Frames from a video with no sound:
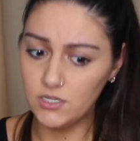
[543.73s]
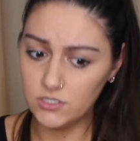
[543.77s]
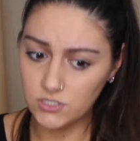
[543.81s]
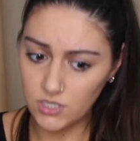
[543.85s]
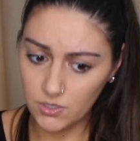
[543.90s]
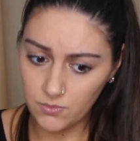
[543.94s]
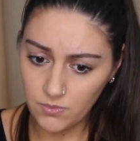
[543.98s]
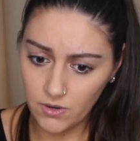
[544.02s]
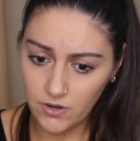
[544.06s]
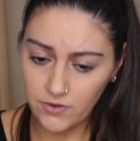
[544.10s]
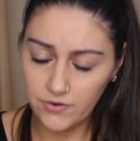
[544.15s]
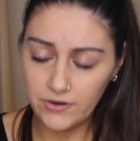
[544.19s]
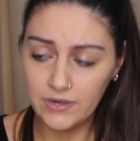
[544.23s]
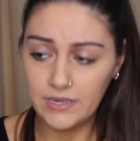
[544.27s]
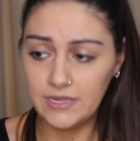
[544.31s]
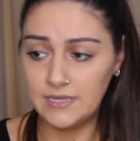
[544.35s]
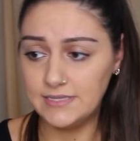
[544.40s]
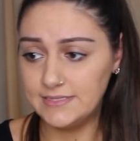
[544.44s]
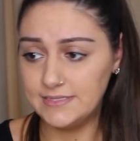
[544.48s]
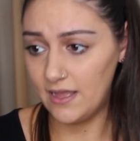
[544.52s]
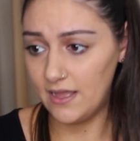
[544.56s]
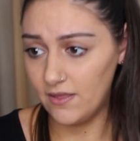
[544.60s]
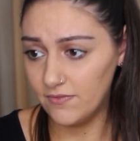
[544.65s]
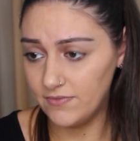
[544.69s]
Don't worry,
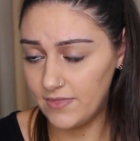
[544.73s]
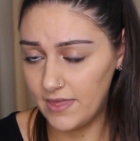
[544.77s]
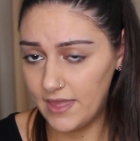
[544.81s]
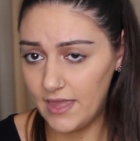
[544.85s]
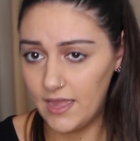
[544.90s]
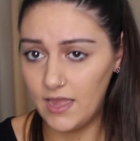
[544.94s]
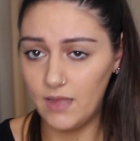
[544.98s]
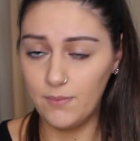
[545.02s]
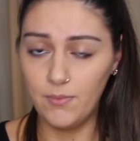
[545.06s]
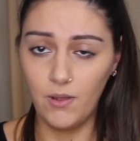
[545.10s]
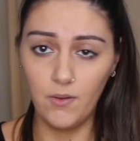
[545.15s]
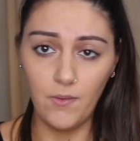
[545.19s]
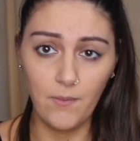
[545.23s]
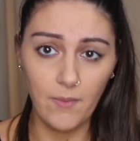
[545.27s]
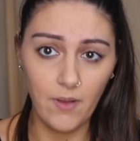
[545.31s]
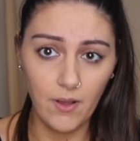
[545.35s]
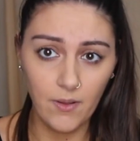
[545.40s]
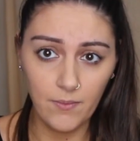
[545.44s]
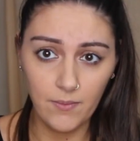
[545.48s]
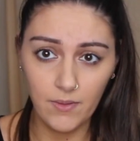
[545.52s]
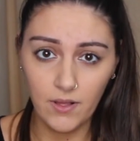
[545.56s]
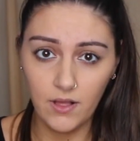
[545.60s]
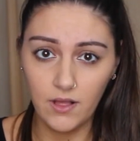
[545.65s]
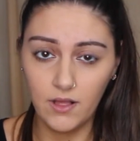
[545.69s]
out there." Blah
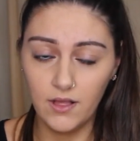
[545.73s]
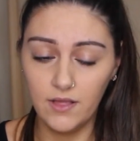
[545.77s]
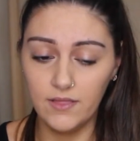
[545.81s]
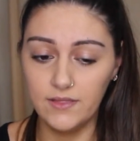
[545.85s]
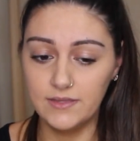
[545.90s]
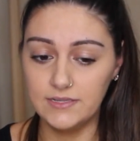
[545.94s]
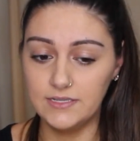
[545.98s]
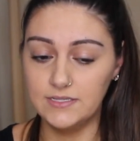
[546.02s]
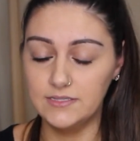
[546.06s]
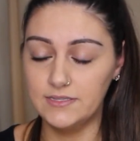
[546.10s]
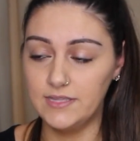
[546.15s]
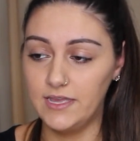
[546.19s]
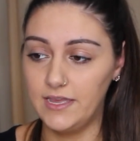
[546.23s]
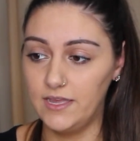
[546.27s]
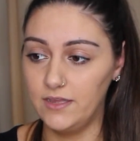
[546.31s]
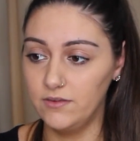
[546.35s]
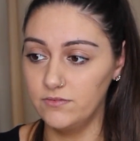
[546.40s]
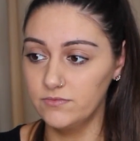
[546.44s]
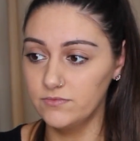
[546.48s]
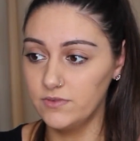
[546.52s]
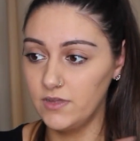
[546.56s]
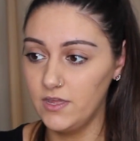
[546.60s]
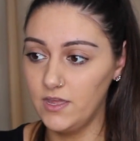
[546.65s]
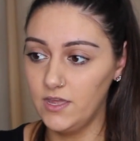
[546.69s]
blah blah. He
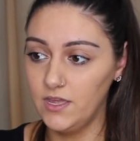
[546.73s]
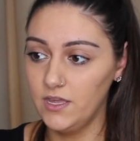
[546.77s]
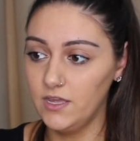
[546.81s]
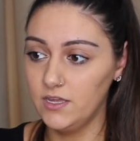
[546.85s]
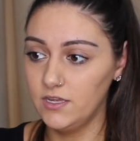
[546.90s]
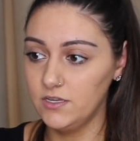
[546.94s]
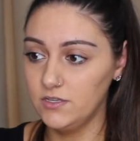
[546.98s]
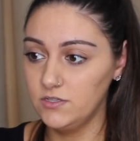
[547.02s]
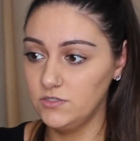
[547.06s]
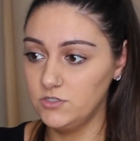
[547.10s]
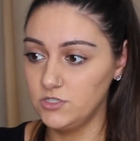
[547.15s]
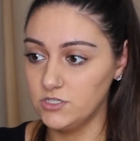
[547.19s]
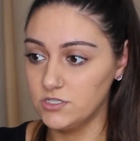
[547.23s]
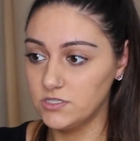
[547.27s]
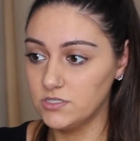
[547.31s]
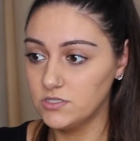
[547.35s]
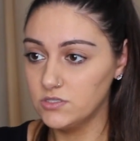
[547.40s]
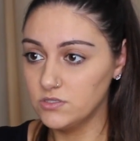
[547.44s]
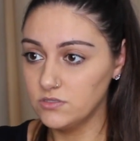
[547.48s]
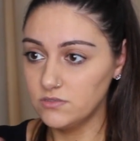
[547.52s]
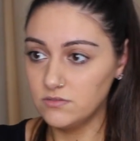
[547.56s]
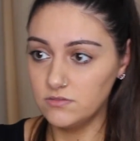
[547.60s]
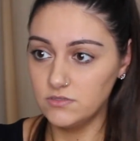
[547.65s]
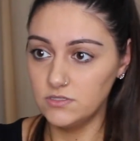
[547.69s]
they're
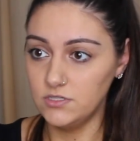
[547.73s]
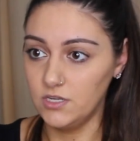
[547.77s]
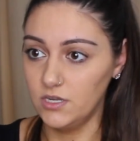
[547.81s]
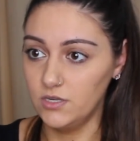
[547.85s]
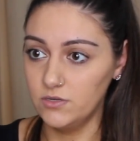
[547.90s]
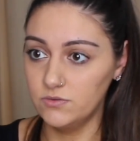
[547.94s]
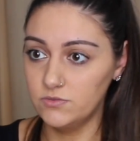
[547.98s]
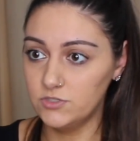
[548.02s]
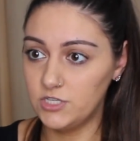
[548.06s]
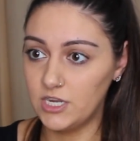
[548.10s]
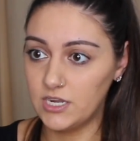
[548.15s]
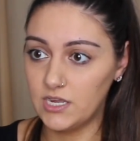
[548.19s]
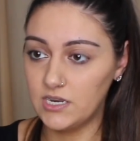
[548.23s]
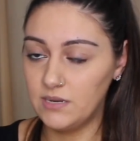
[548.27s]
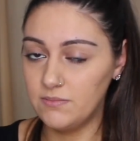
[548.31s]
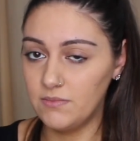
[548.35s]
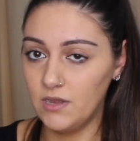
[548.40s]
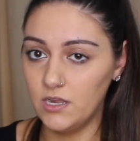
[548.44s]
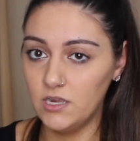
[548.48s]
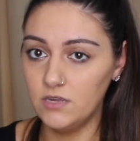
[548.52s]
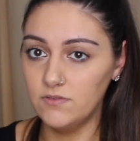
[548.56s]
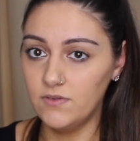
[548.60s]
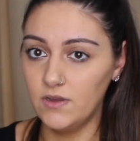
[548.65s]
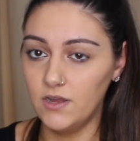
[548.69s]
just you know checking
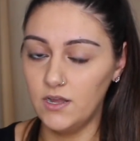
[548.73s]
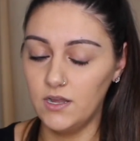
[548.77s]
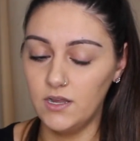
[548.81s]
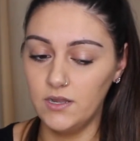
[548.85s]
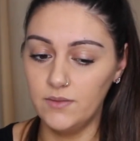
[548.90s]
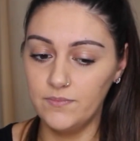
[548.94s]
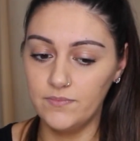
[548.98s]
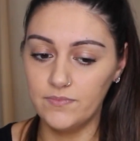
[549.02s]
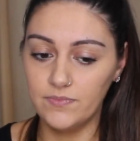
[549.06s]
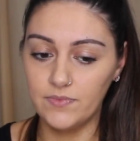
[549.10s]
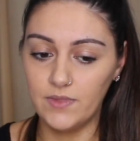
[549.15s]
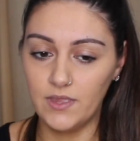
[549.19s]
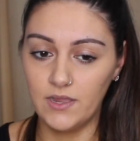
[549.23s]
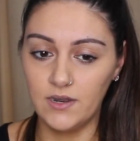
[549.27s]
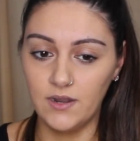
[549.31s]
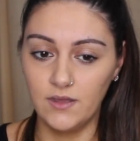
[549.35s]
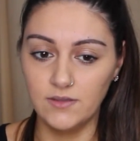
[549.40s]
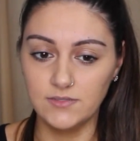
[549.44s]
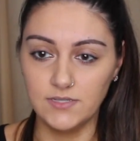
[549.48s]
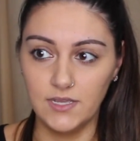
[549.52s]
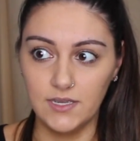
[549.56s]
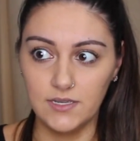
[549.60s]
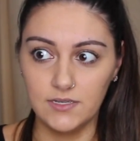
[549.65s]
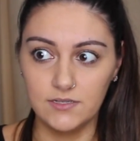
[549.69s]
him over, and I
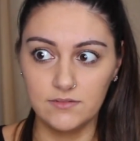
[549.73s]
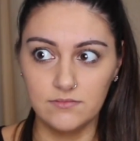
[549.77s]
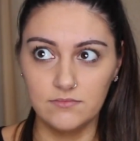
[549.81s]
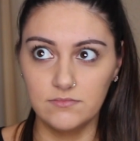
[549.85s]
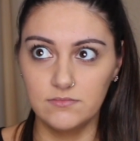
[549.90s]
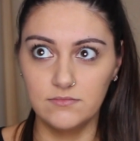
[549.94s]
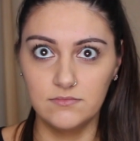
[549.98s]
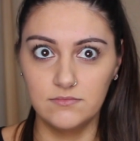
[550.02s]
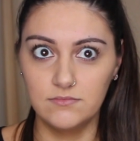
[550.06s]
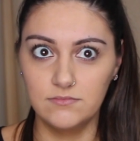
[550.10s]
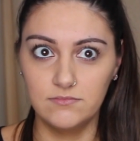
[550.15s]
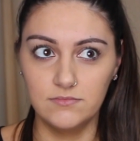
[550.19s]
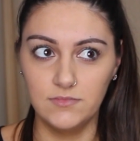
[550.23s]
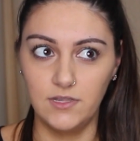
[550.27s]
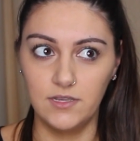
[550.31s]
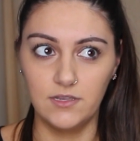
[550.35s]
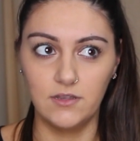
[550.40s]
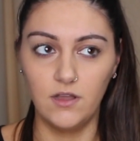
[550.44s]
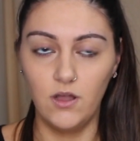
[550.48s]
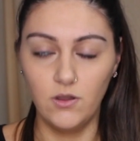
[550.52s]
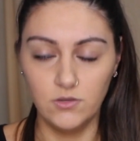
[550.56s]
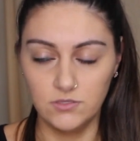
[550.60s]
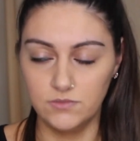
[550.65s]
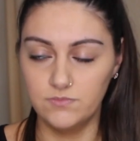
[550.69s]
was like,
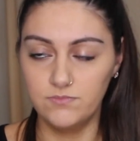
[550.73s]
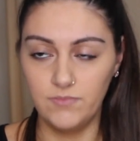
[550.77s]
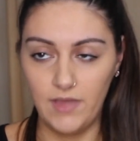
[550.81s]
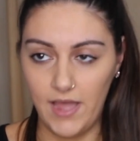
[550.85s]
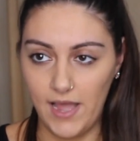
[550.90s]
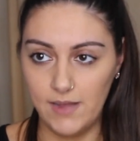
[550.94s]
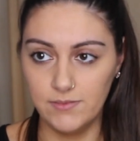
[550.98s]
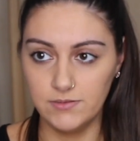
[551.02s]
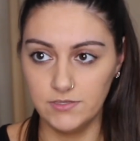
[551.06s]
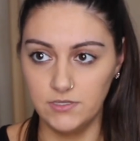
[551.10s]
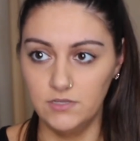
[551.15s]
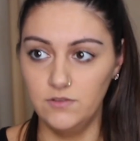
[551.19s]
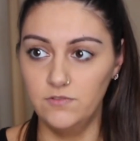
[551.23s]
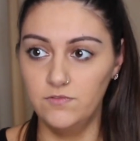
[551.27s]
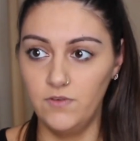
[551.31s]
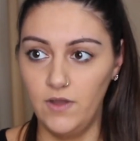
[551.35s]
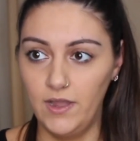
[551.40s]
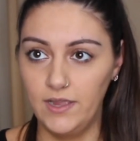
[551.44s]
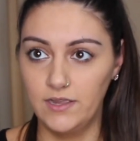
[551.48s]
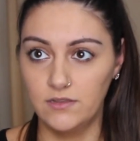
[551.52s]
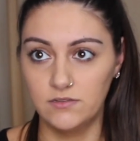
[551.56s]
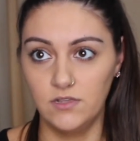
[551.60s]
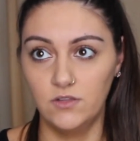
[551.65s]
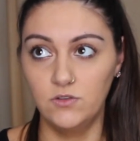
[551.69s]
like I was absolutely
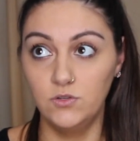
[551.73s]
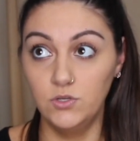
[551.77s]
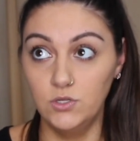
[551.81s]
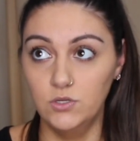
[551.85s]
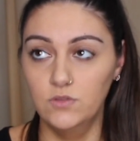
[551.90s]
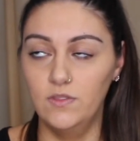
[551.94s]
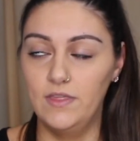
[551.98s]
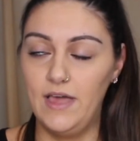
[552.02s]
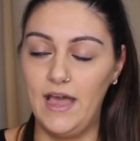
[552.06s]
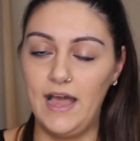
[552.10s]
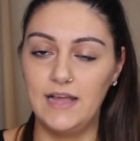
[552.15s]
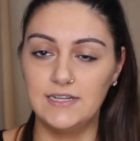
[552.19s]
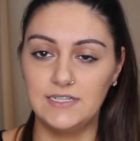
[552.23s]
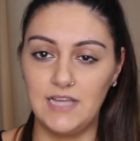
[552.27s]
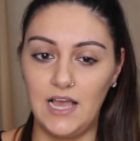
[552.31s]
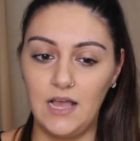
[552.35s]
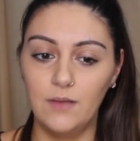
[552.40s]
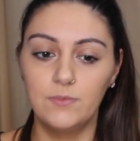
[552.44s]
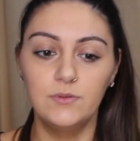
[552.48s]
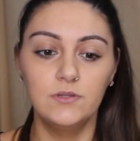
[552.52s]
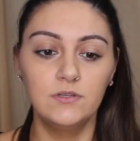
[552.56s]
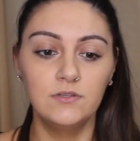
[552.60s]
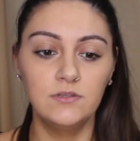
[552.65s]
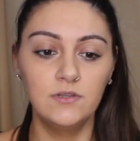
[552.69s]
fine because I knew that, that had to
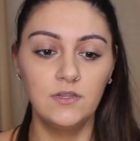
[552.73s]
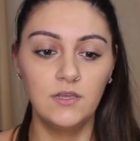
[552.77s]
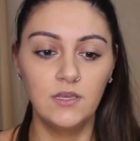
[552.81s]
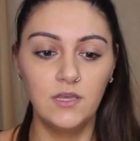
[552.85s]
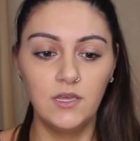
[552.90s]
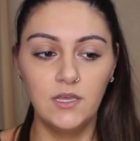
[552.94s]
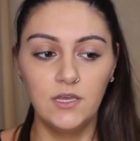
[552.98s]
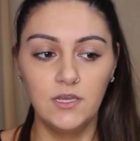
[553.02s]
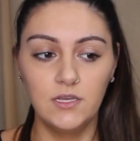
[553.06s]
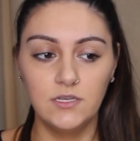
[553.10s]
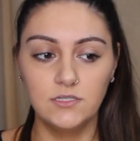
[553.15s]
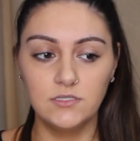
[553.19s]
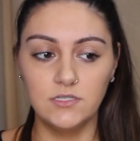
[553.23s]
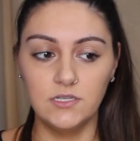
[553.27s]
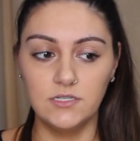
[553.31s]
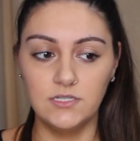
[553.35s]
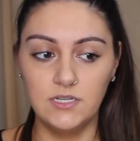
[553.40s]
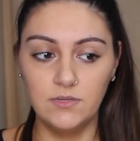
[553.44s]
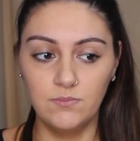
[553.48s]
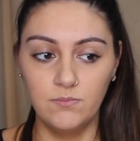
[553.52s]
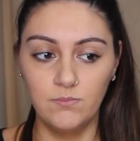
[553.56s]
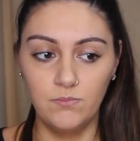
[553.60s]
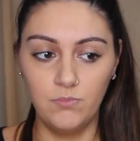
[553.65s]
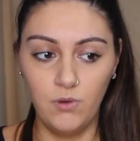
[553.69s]
happen, so it
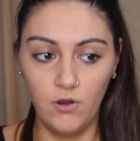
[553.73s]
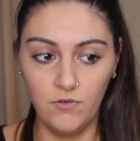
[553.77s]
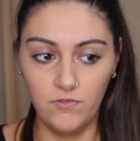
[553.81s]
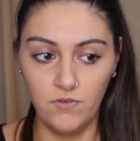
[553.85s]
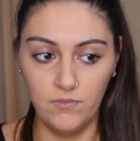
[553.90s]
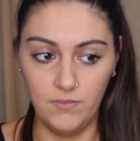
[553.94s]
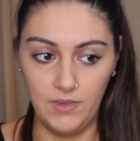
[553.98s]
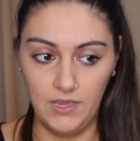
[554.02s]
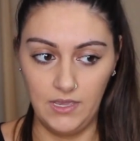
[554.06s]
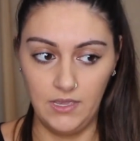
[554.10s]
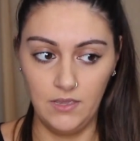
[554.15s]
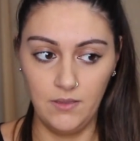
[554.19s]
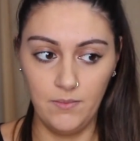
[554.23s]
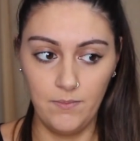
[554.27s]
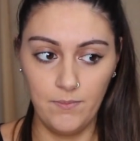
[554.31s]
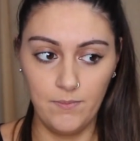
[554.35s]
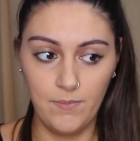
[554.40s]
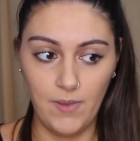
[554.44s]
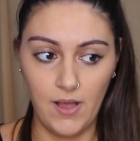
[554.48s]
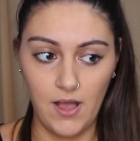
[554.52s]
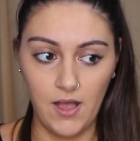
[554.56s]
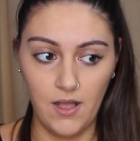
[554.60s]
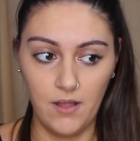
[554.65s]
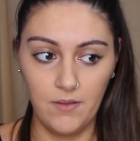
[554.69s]
didn't bother me.
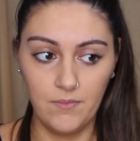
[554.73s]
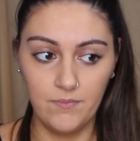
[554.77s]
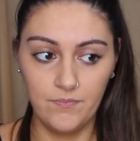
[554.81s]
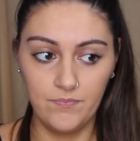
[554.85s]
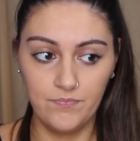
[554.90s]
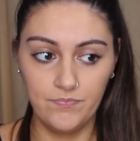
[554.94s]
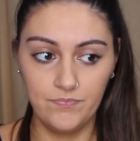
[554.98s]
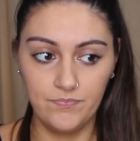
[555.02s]
But